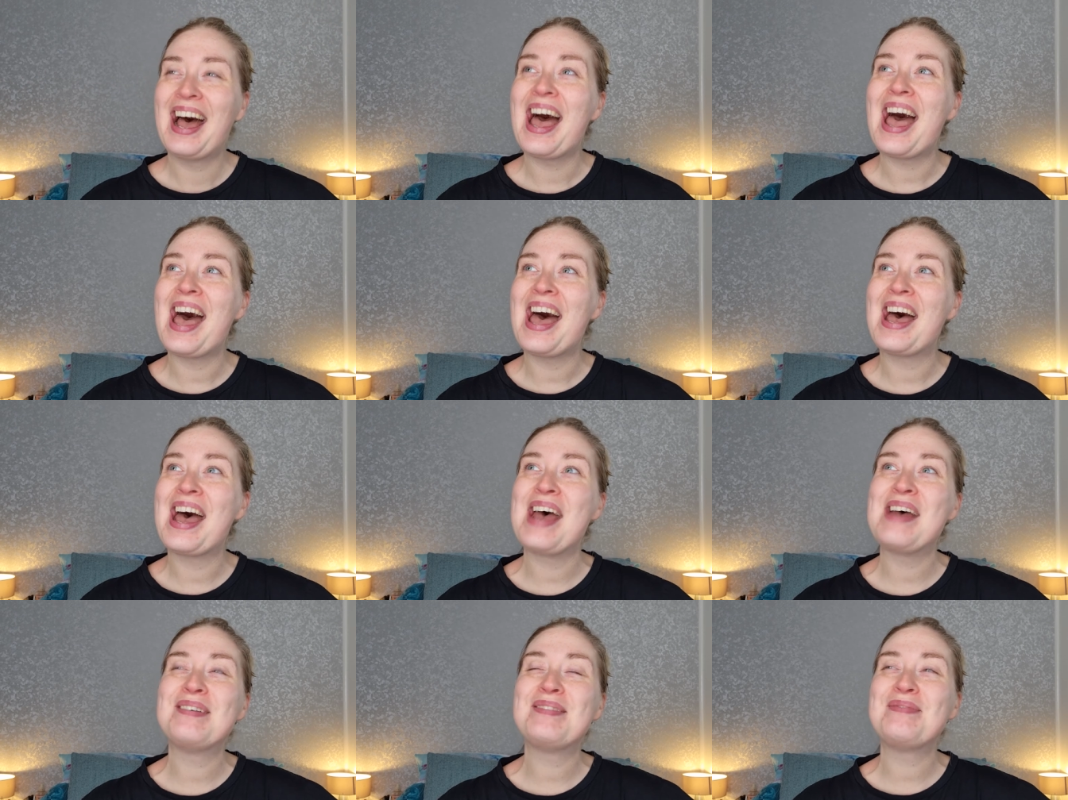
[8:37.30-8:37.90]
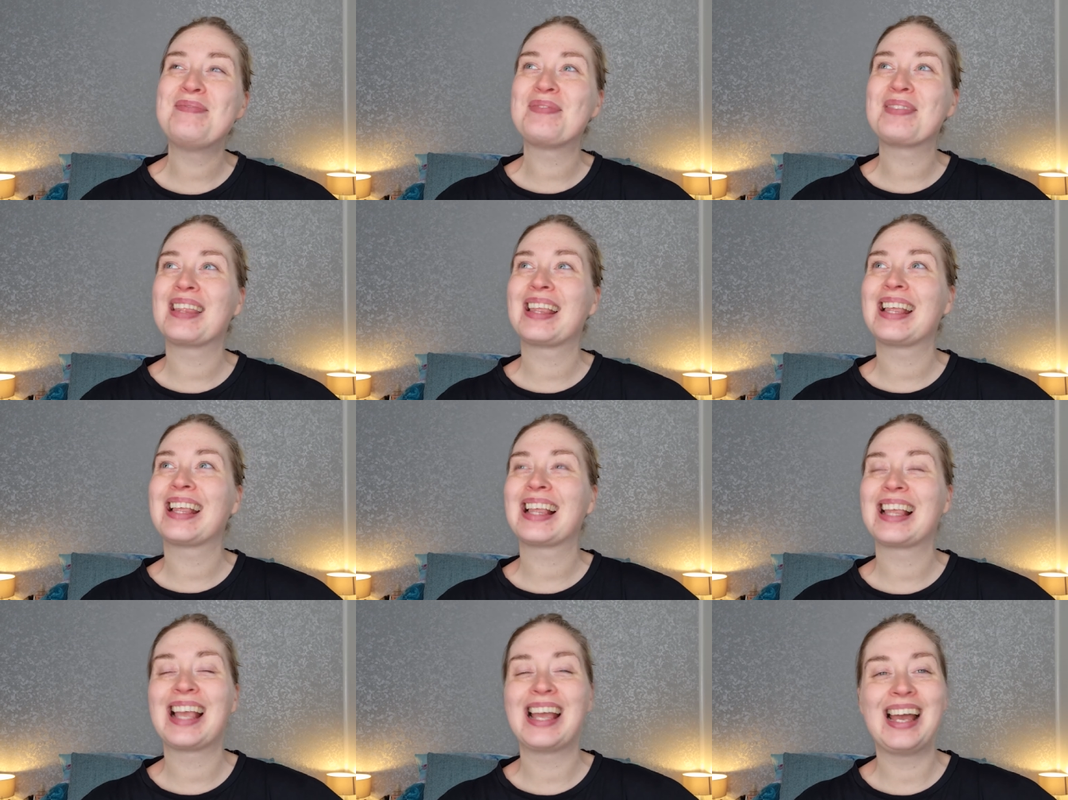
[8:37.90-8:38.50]

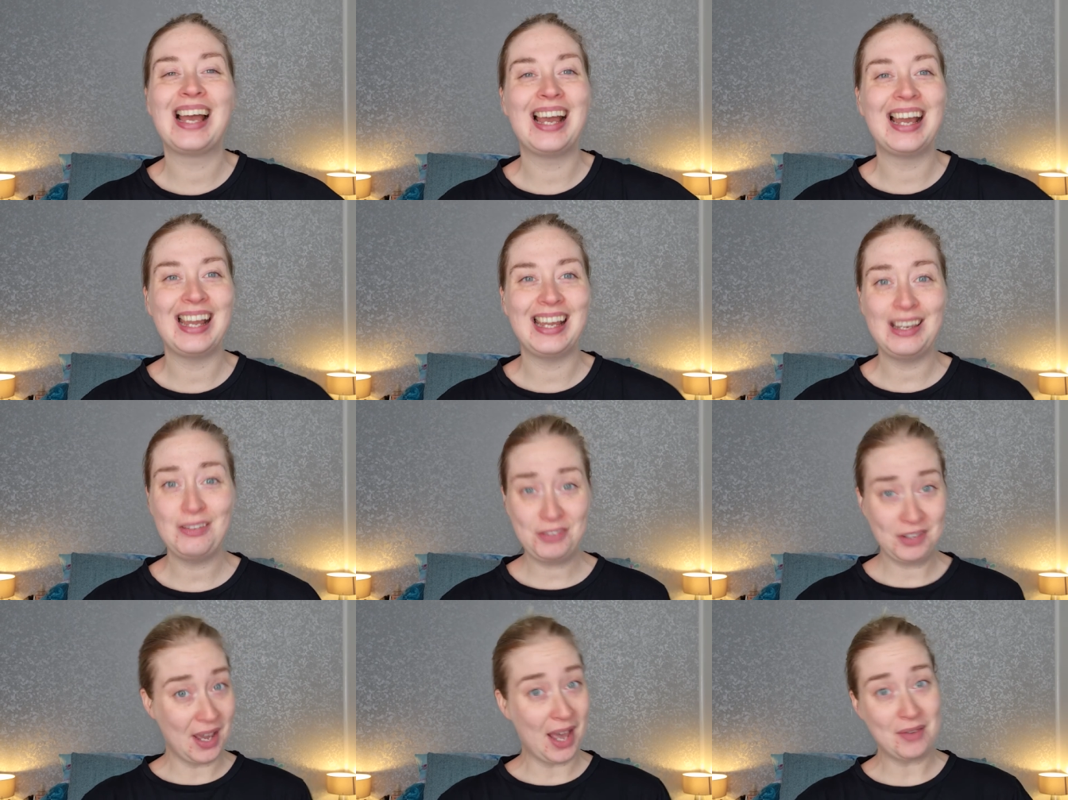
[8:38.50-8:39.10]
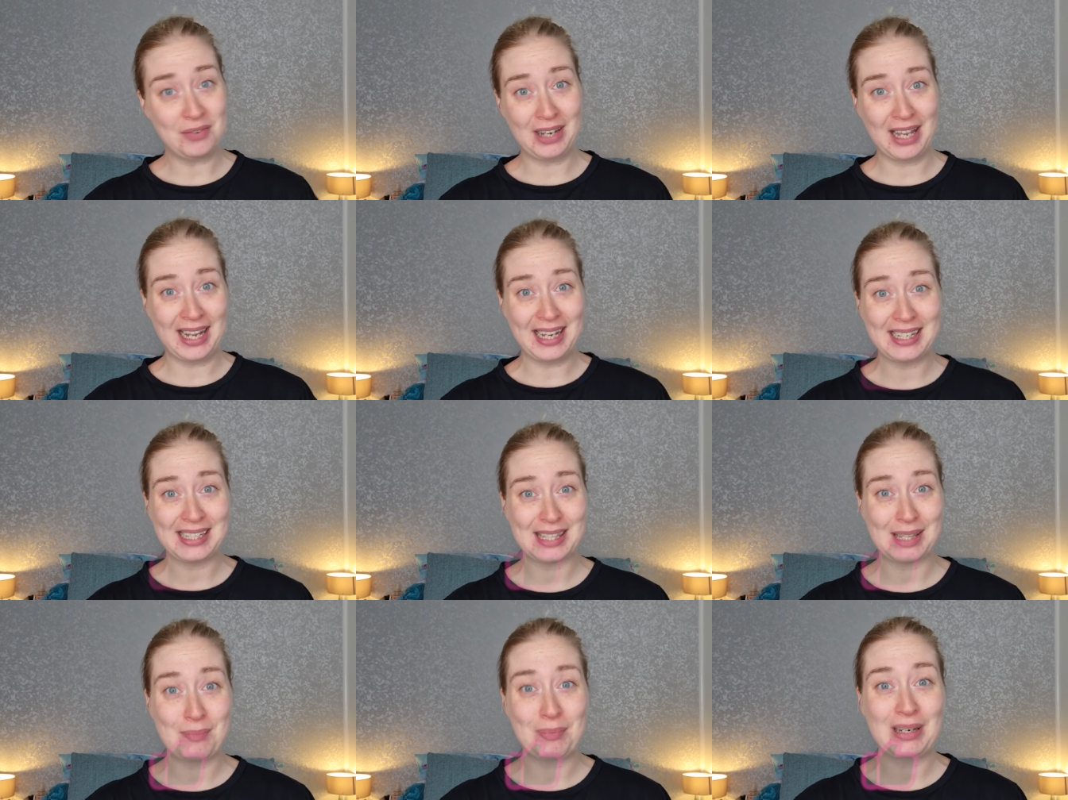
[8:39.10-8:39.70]
If you have
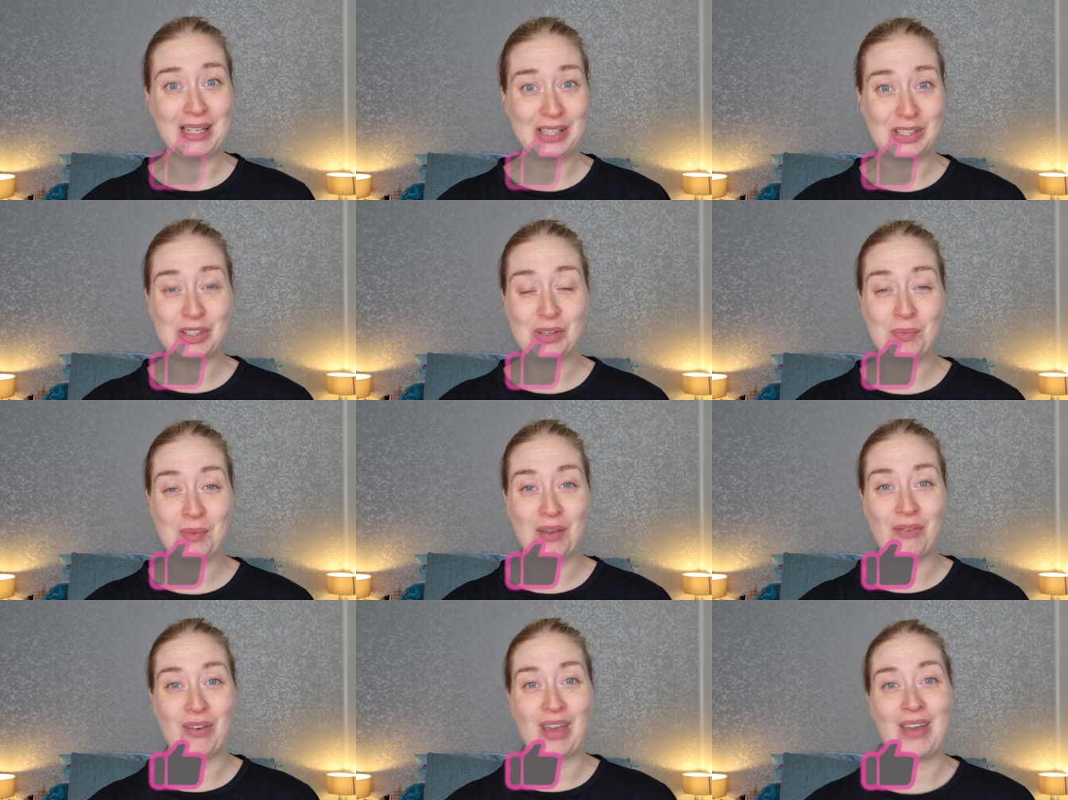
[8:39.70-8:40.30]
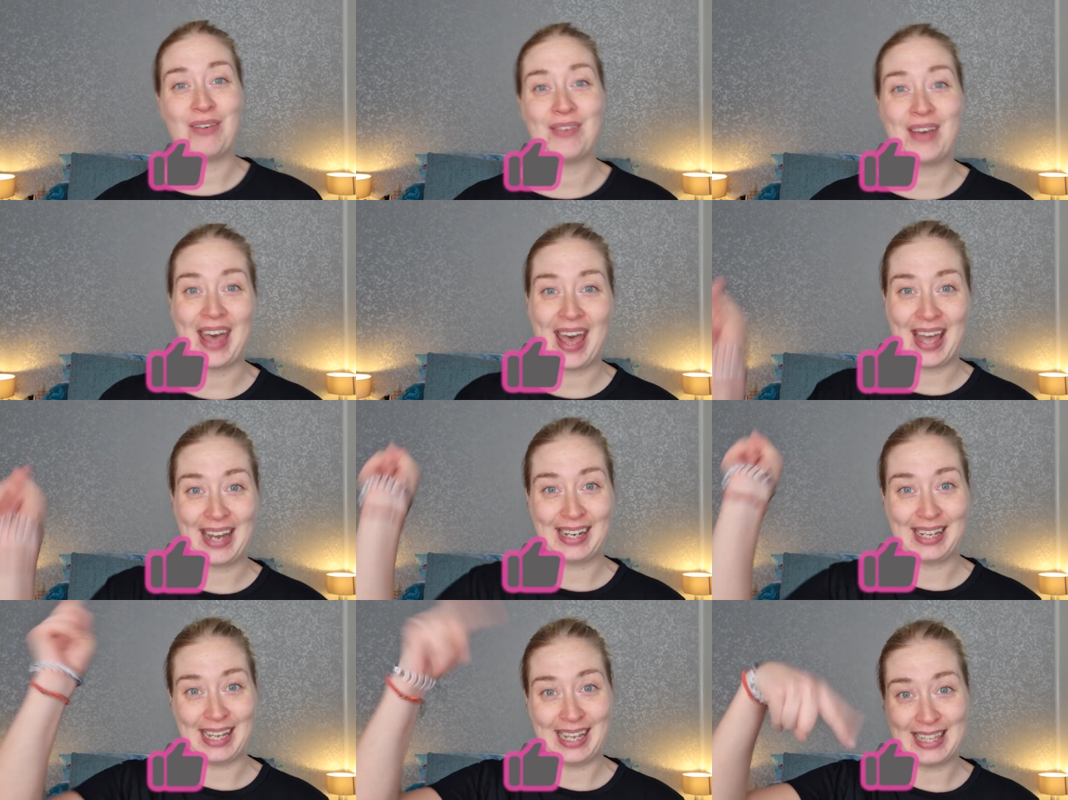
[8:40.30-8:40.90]
liked, then please do me a favour
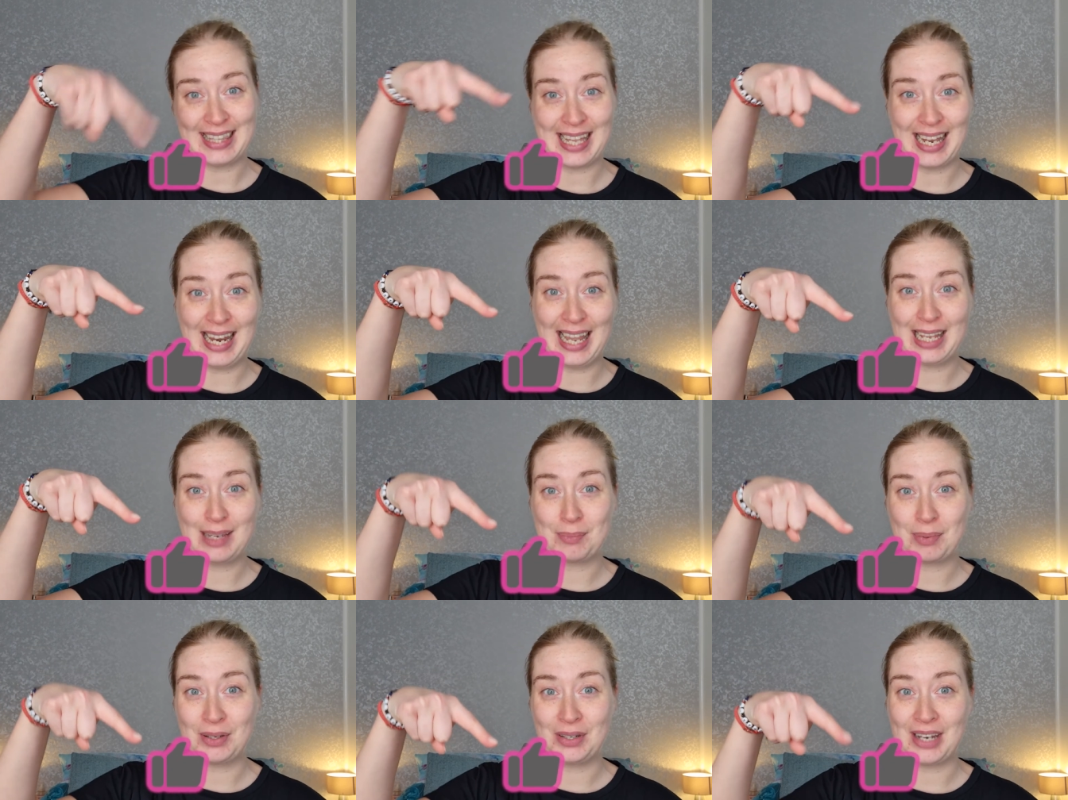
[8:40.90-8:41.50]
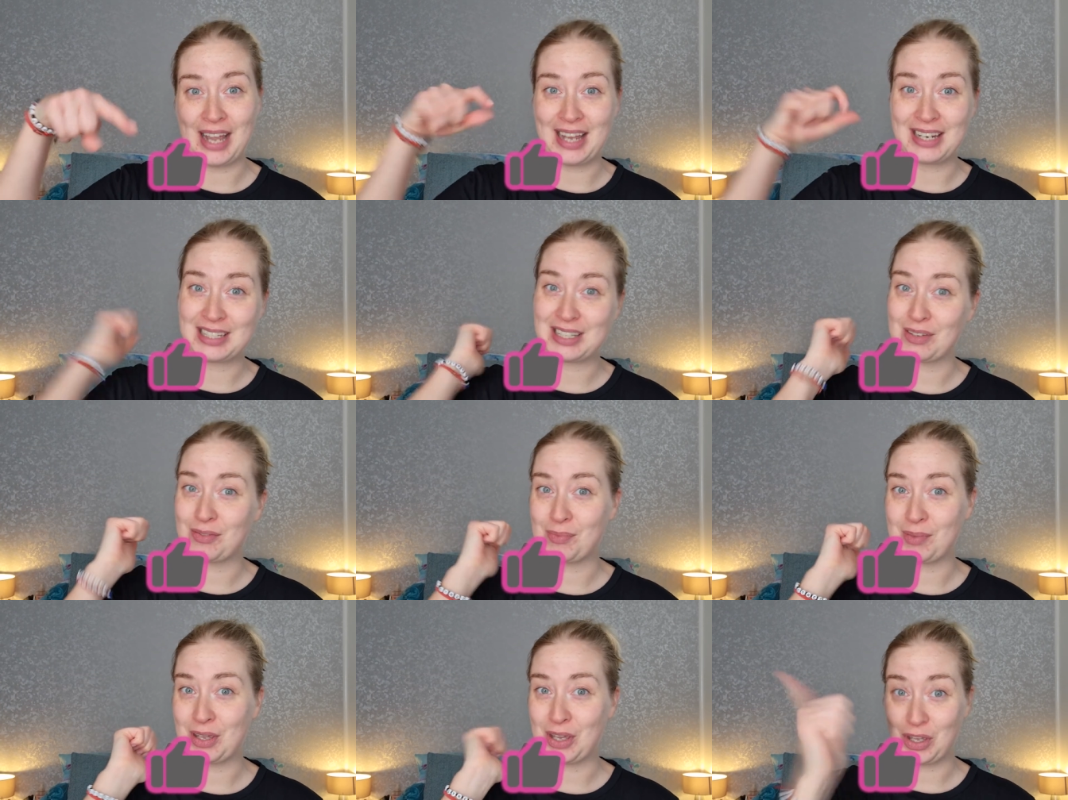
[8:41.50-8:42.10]
and hit that like button and
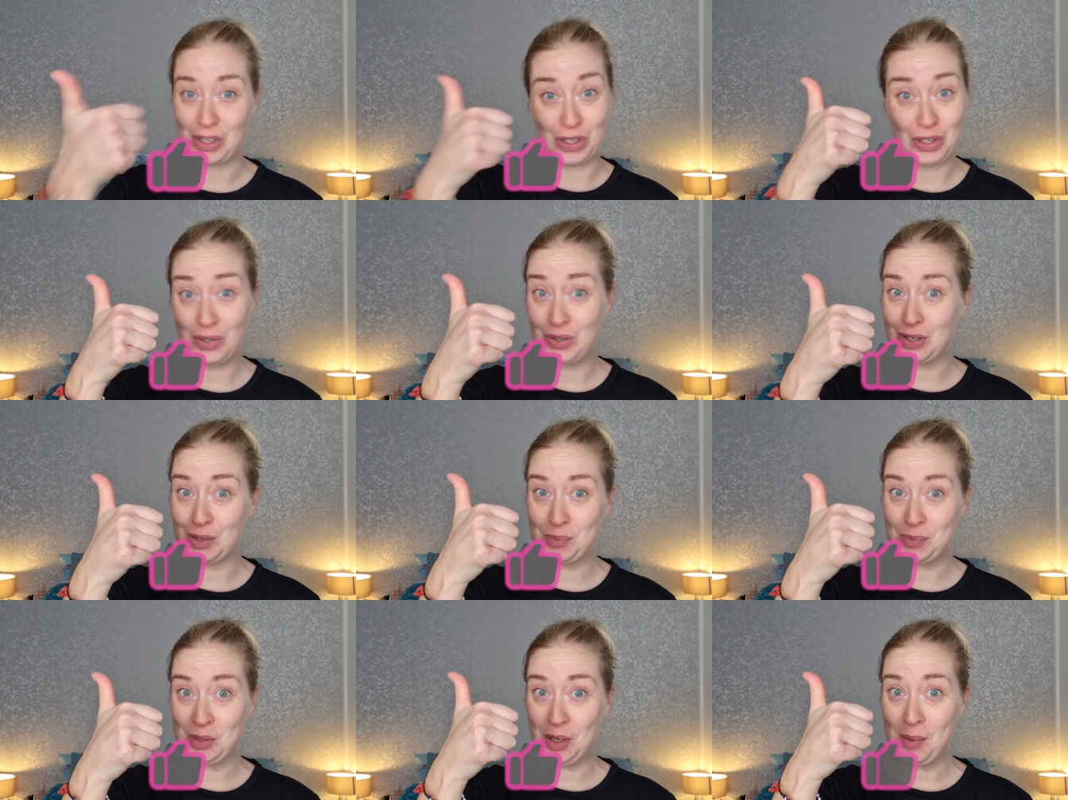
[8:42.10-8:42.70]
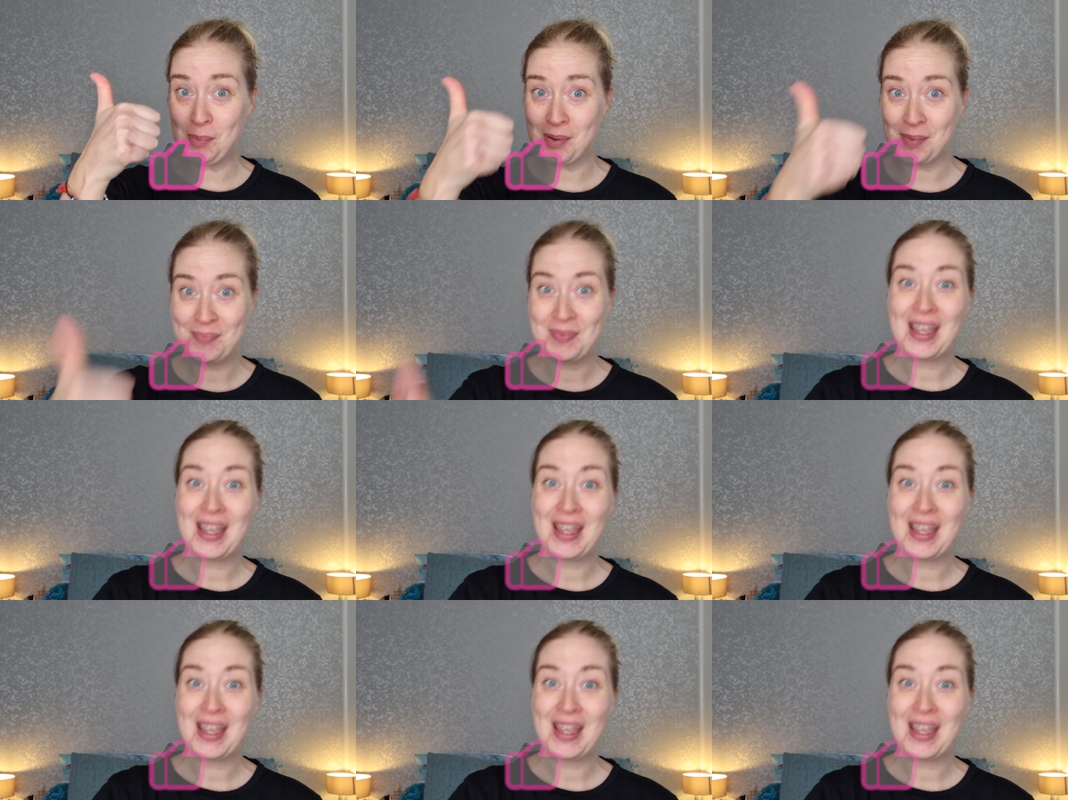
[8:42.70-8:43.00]
give me a huge thumbs up.